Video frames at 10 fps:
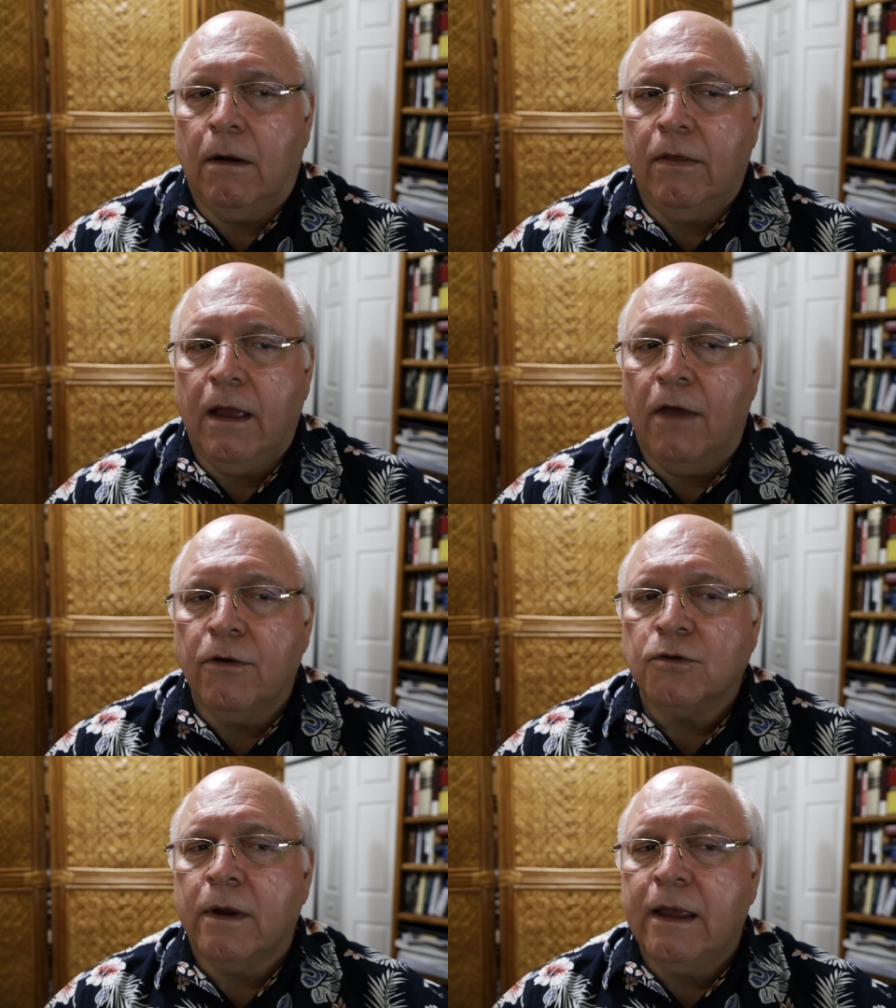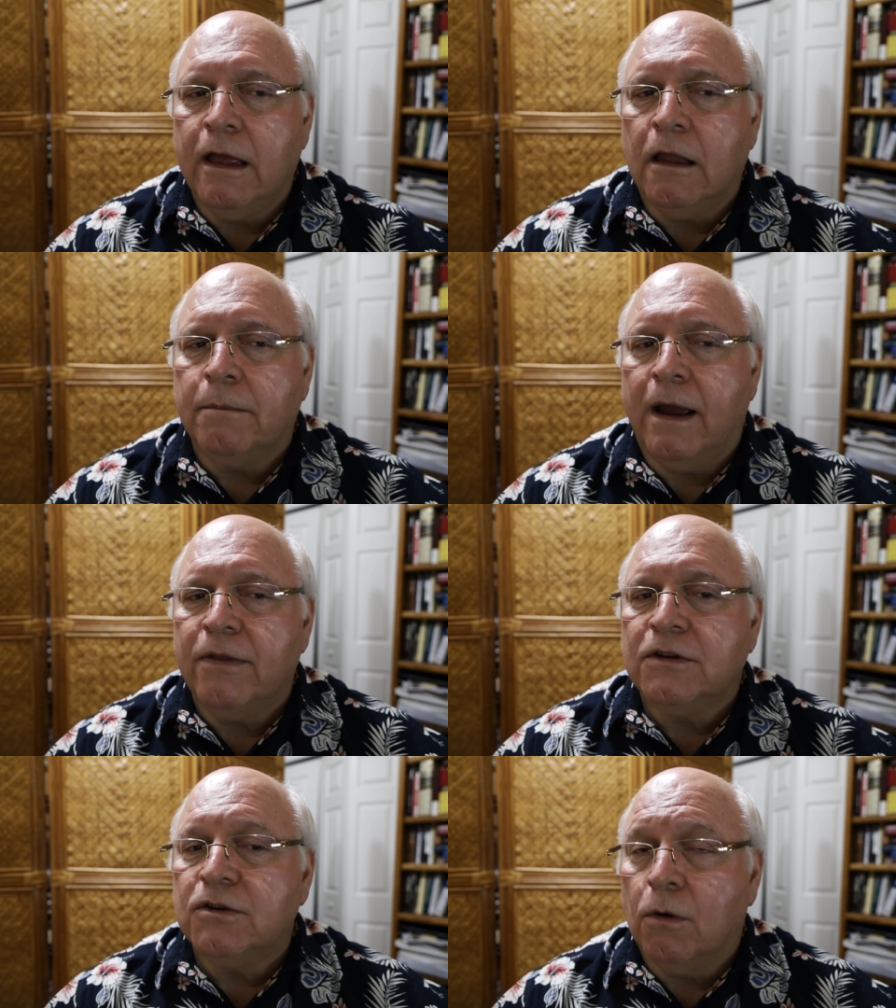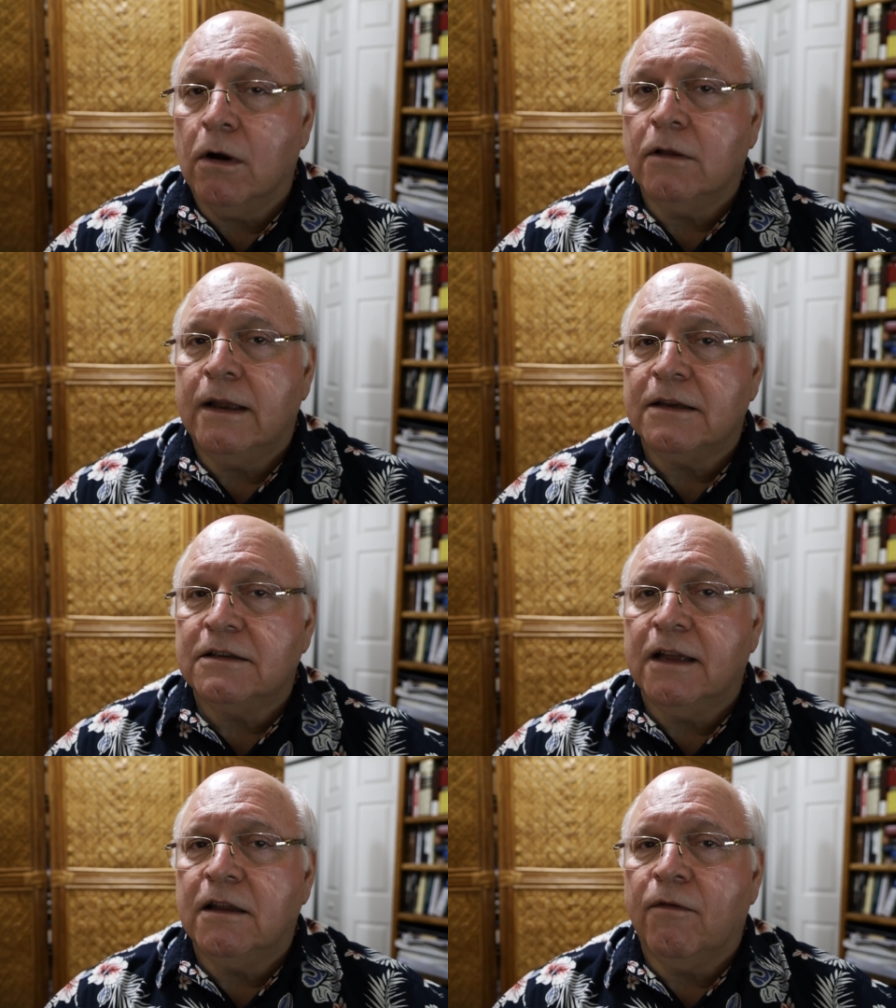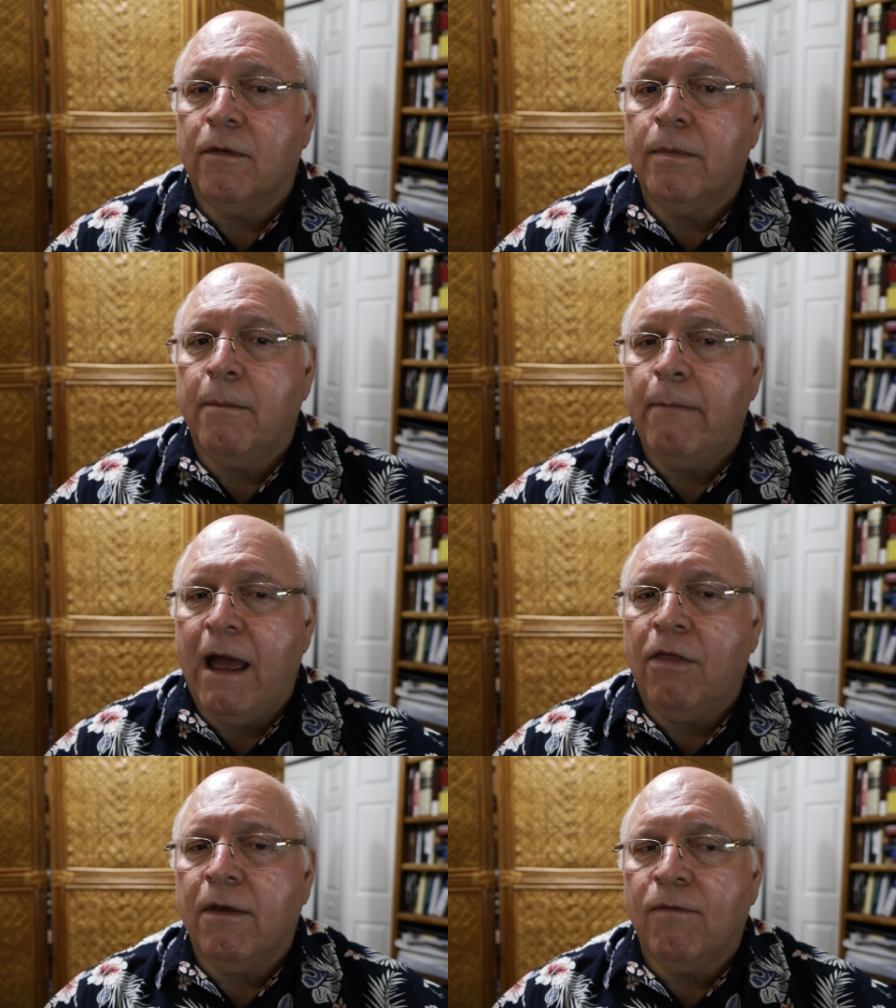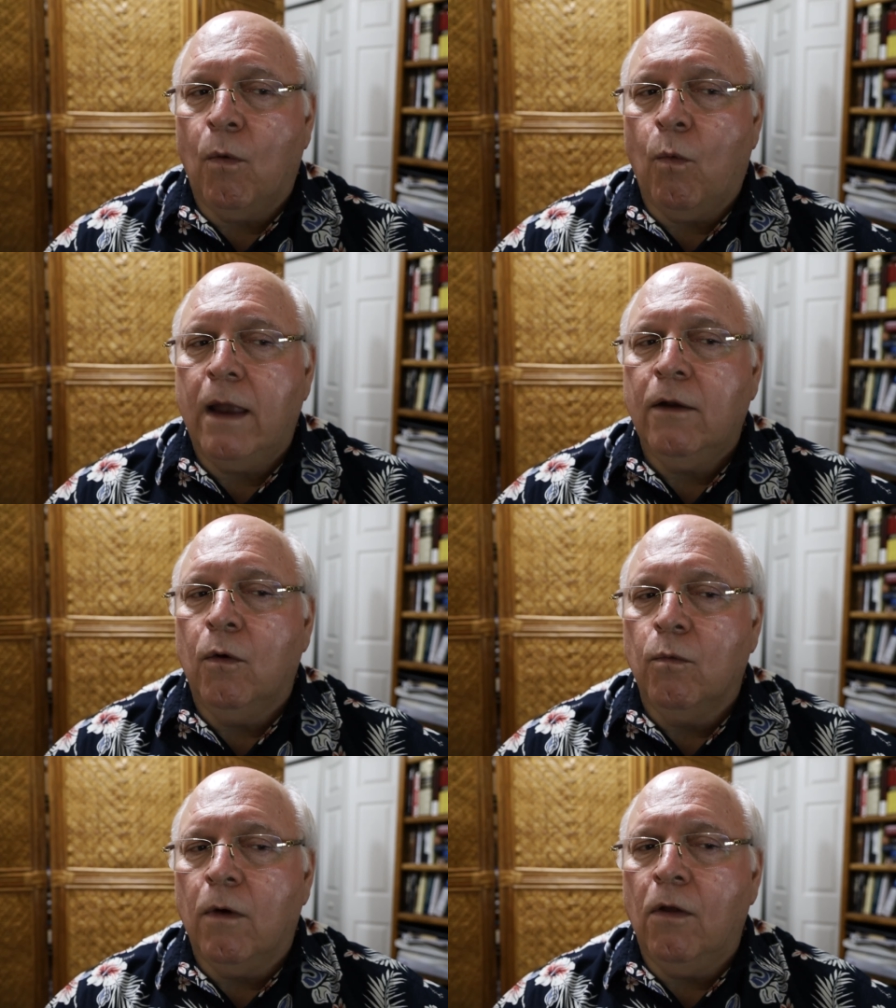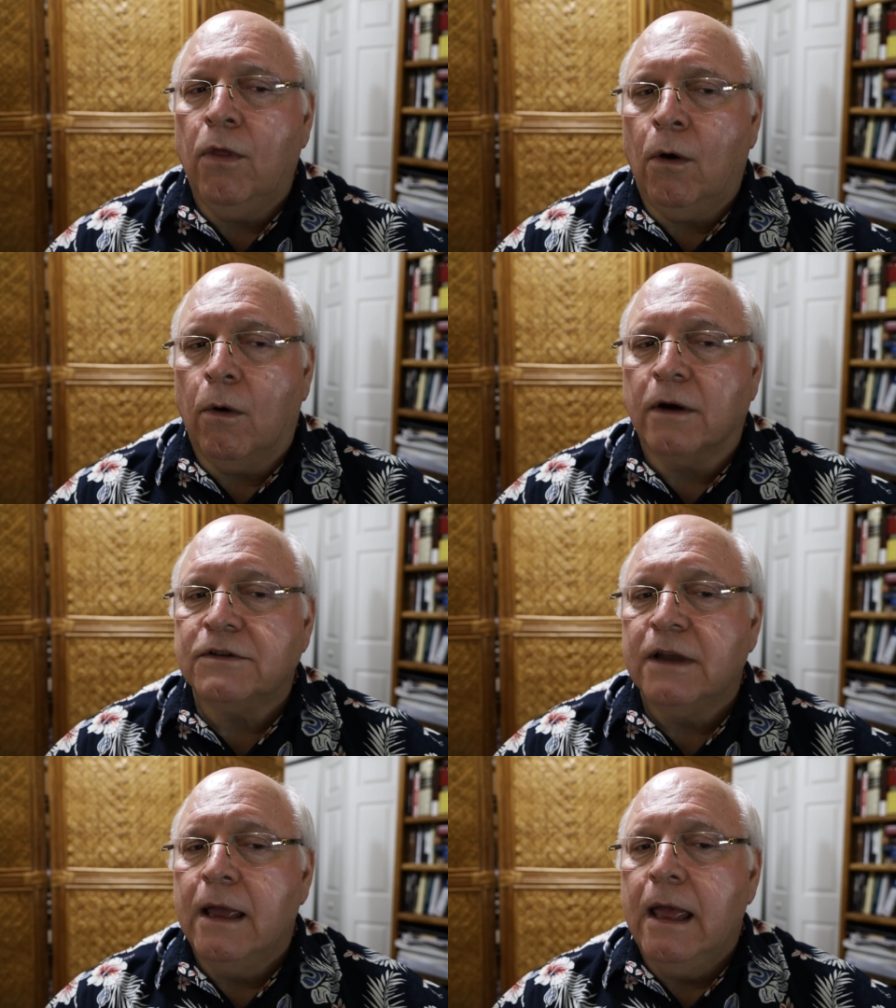The others were killed by the sword that extended from the mouth of the one who rode the horse,